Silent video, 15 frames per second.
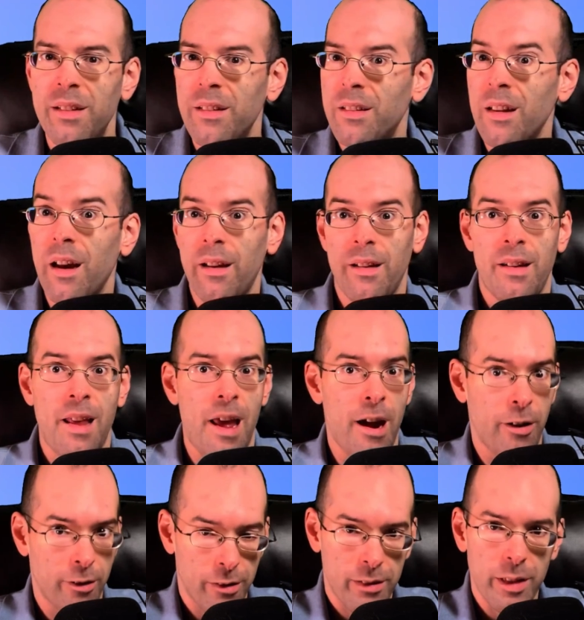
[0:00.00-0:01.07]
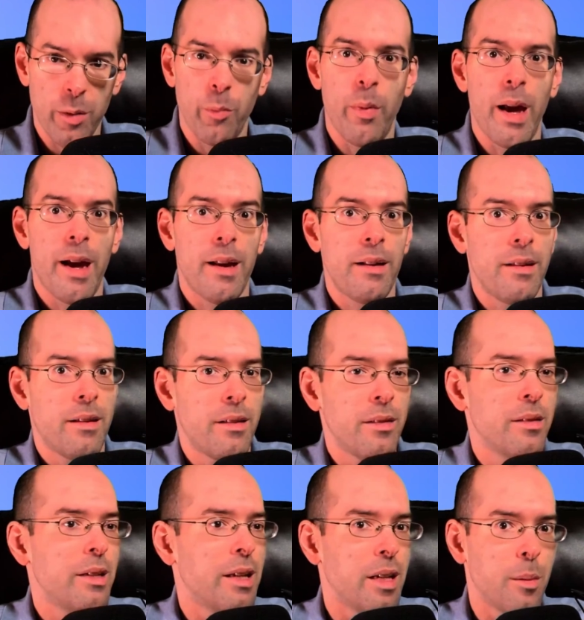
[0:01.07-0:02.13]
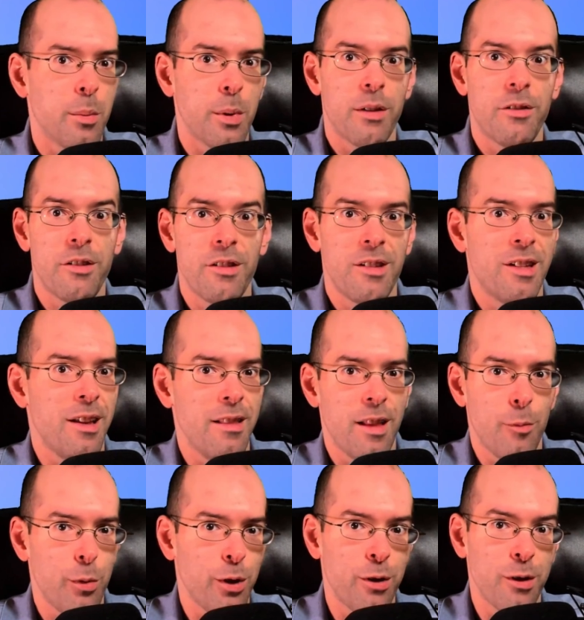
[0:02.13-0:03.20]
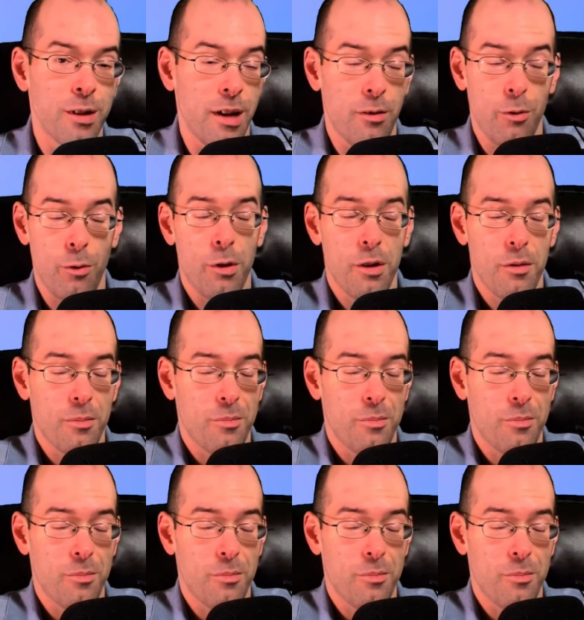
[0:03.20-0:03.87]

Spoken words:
is not inherently bad, and I'm not just saying that because I wrote it.